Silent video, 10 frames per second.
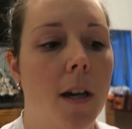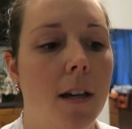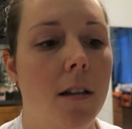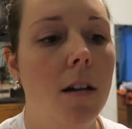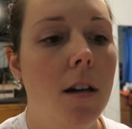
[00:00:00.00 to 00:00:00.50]

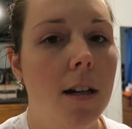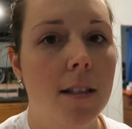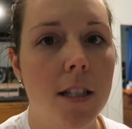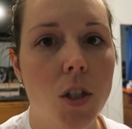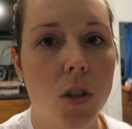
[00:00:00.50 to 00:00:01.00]
and
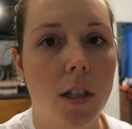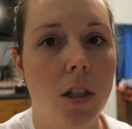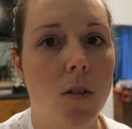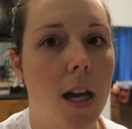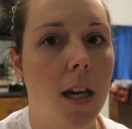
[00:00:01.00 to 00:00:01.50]
essentially
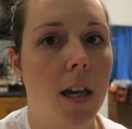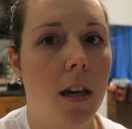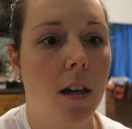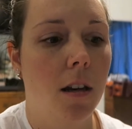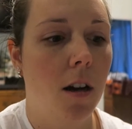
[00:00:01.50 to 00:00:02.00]
you take
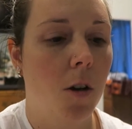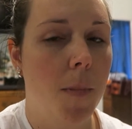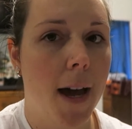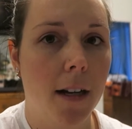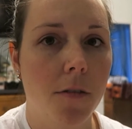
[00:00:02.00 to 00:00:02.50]
in a
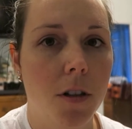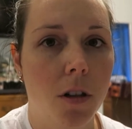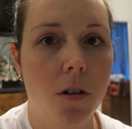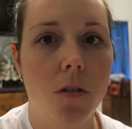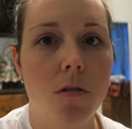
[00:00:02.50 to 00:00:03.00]
bag of
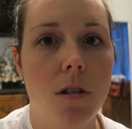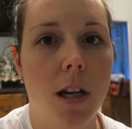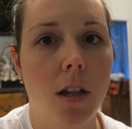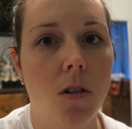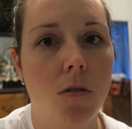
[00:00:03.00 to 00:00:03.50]
clothes
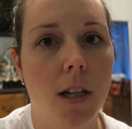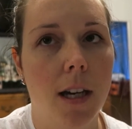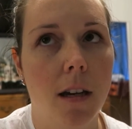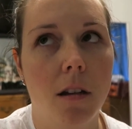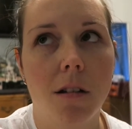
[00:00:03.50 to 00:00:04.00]
and you
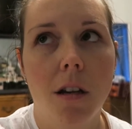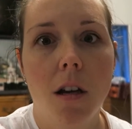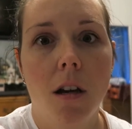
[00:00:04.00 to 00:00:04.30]
get,